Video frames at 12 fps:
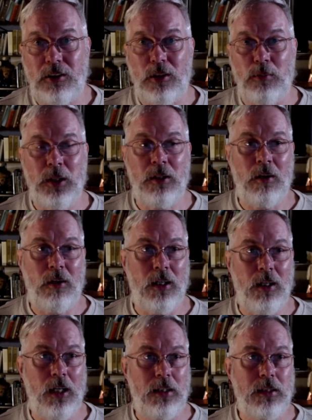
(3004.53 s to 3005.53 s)
to be an
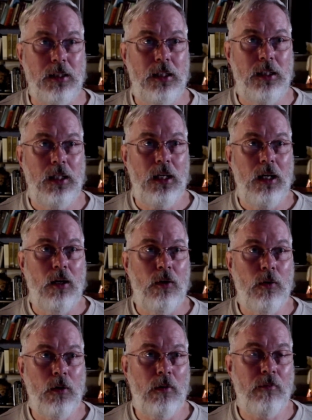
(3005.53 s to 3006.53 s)
arahant.
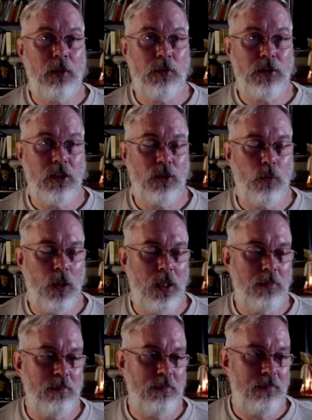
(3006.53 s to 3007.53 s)
Or there was this
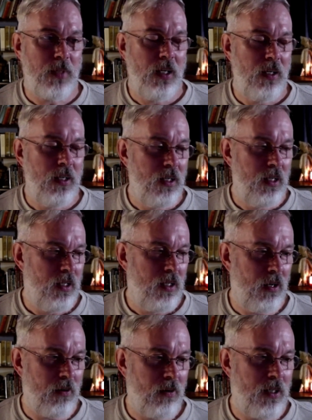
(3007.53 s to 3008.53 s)
one
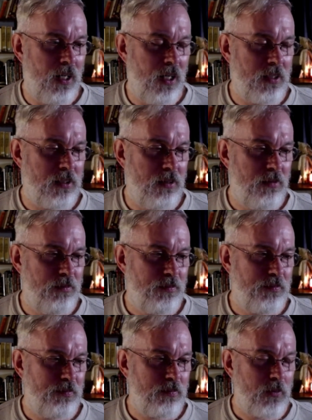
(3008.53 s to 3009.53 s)
arahant,
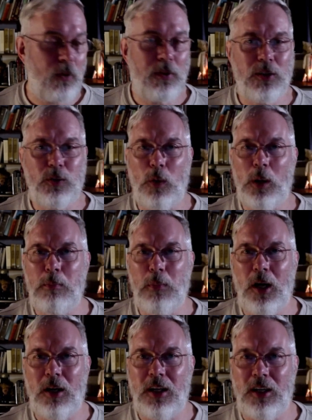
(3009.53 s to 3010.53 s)
or this one
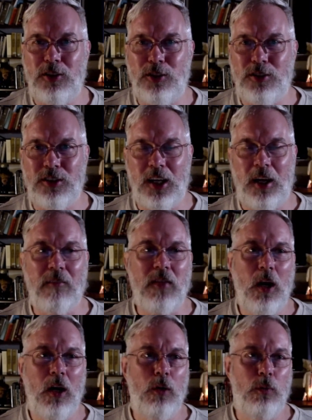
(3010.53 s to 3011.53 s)
monk, I should say.
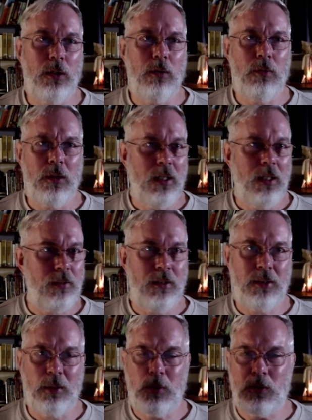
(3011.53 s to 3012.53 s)

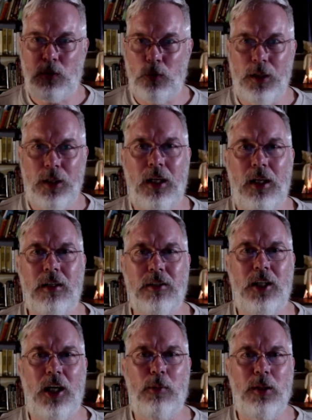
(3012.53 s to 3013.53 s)
Someone was really keen on
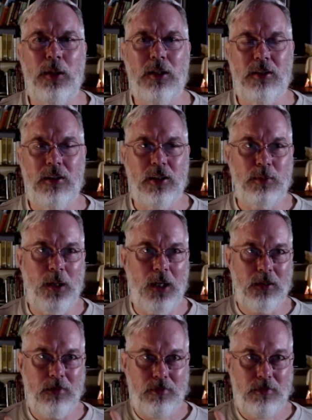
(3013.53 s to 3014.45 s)
taking me to see this monk,